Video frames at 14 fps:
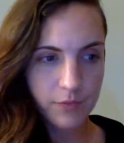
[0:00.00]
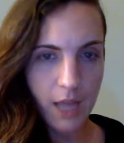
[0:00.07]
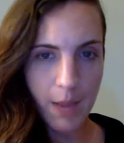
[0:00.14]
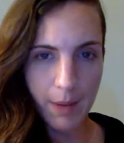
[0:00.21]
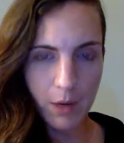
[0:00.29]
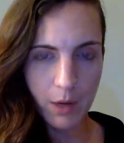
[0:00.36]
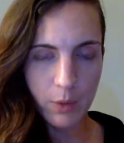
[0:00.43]

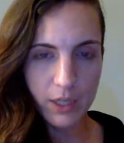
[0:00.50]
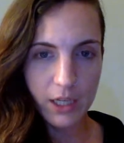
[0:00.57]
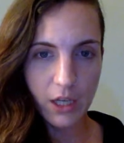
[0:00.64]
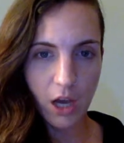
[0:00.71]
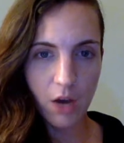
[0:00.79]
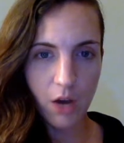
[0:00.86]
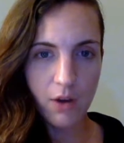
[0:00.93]
about a week
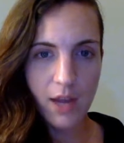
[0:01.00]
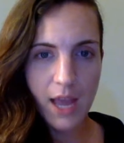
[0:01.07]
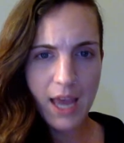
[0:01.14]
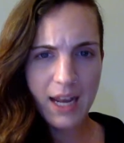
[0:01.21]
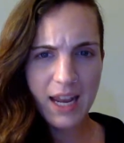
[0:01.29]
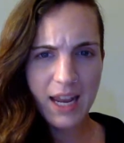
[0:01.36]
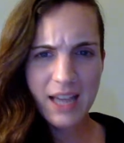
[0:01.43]
ago,
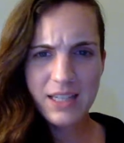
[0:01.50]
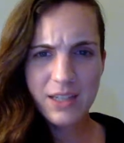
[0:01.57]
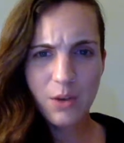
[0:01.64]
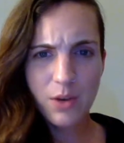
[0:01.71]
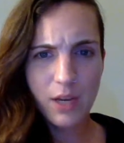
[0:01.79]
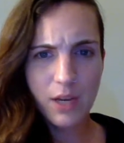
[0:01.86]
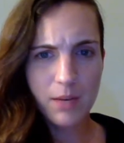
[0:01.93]
and I asked
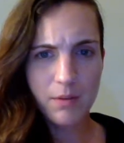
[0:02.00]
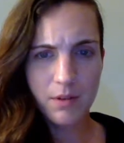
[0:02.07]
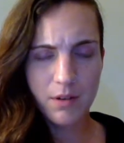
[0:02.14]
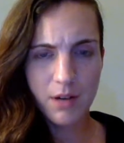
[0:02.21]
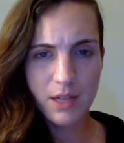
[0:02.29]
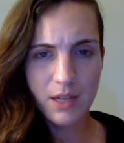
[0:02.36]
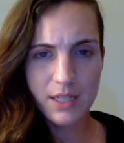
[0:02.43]
Logan,
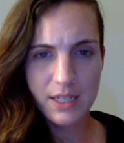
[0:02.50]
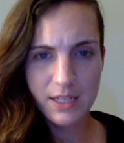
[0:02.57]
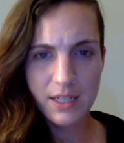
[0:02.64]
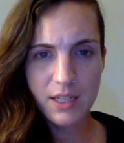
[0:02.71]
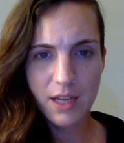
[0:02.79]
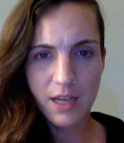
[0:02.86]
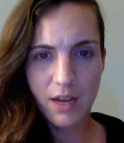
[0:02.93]
because he's
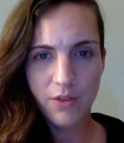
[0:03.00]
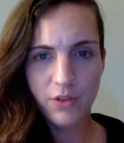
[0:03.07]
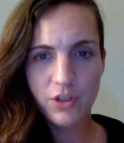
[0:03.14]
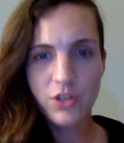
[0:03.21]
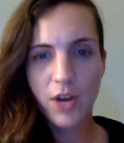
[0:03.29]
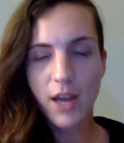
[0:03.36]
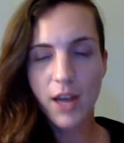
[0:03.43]
in
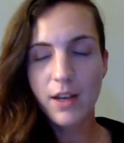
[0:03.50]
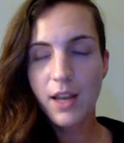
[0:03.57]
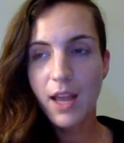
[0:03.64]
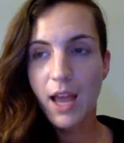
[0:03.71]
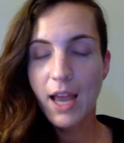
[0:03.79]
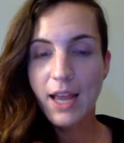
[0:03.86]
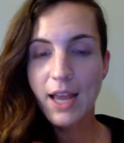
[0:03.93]
first grade,
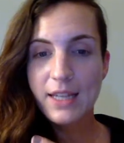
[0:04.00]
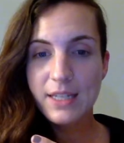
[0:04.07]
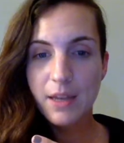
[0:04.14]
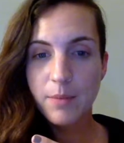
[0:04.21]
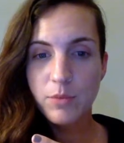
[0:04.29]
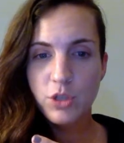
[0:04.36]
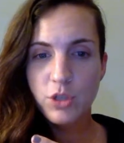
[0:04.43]
I asked
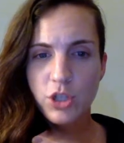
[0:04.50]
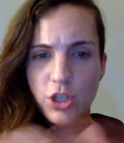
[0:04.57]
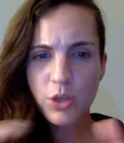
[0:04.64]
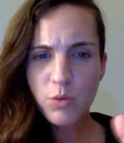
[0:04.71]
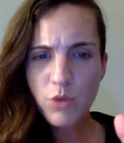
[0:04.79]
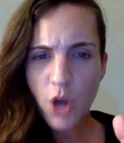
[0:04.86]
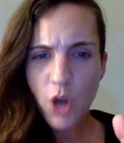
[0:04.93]
him, do
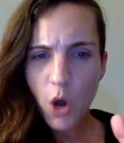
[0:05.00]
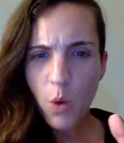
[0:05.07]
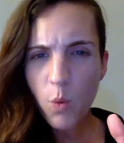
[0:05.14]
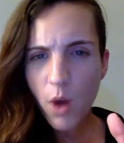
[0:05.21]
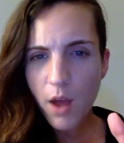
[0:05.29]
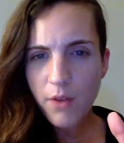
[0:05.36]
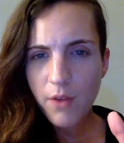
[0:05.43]
you know
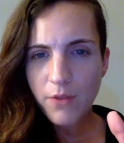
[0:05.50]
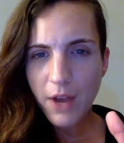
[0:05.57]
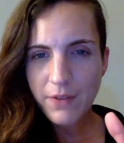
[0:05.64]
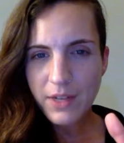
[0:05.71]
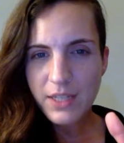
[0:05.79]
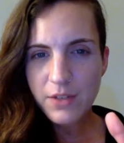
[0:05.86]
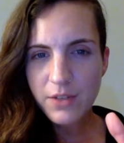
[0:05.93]
what Five
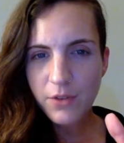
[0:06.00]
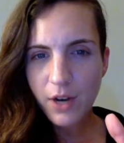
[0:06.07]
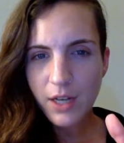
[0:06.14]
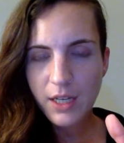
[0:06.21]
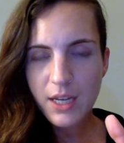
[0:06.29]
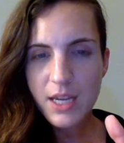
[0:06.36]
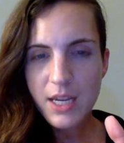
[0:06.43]
Nights at
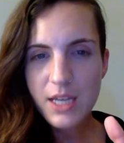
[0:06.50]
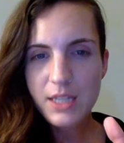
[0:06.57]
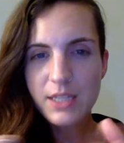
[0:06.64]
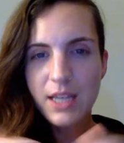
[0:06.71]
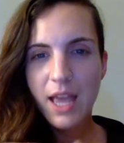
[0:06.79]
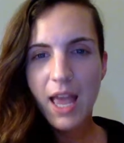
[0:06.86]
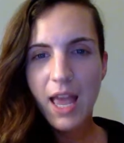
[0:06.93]
Freddy is?
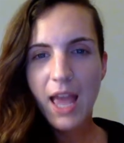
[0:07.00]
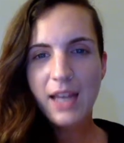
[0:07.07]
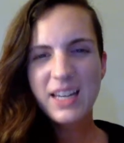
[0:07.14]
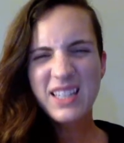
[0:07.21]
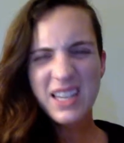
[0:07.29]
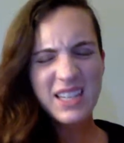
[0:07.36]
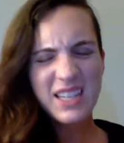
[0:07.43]
And
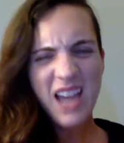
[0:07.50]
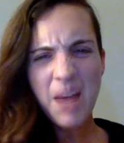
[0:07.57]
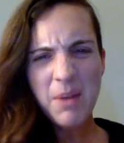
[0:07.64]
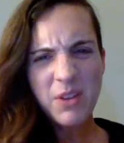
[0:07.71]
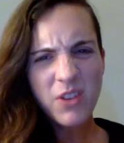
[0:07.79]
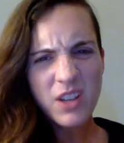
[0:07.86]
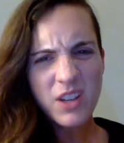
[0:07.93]
he said, yeah, I
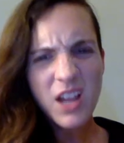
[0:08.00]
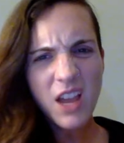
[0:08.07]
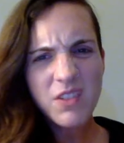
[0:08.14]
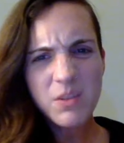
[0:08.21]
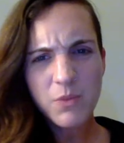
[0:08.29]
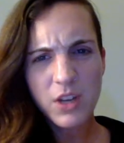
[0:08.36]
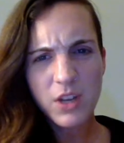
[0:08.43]
have
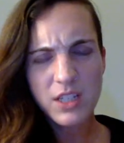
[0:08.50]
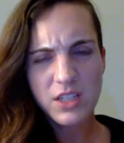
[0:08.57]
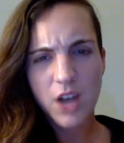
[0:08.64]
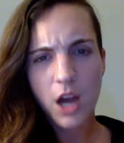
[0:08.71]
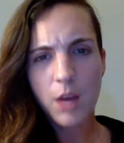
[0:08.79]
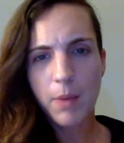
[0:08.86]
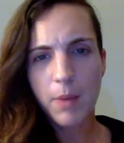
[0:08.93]
some friends that
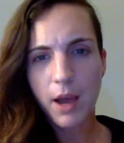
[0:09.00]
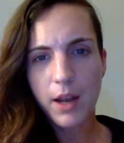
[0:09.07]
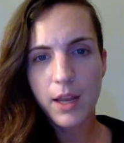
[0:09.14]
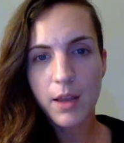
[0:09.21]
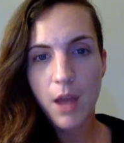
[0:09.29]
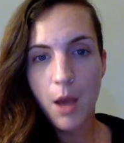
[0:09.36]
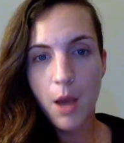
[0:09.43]
talk about
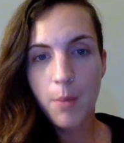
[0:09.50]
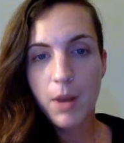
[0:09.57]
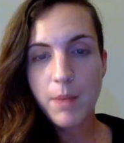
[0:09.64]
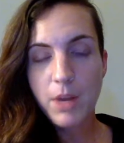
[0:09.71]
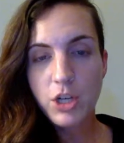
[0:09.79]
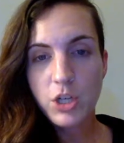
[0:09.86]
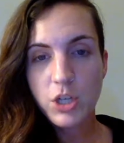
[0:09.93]
it, but I'm
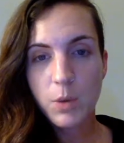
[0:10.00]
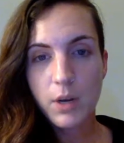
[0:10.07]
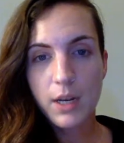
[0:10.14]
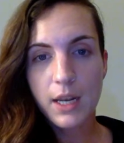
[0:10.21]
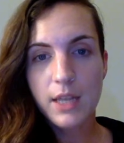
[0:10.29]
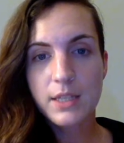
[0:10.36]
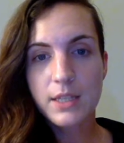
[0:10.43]
not sure what
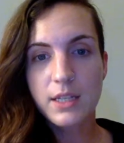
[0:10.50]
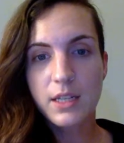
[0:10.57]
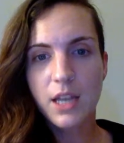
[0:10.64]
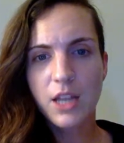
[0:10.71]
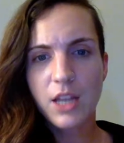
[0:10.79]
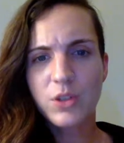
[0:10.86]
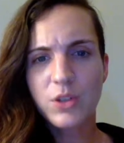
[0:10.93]
it is.
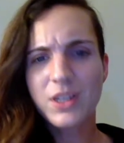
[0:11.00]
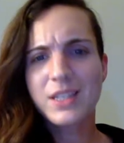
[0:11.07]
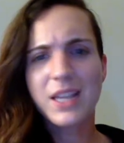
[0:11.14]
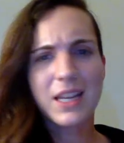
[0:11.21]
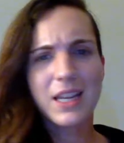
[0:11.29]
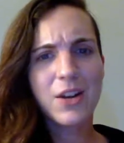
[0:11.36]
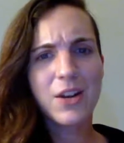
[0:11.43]
And Lucas
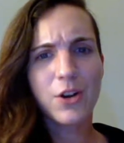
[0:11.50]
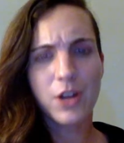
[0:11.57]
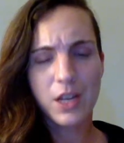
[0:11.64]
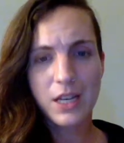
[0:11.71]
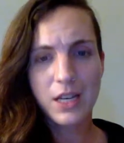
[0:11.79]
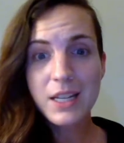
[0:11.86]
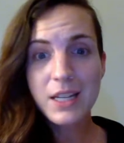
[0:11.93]
said he'd heard it.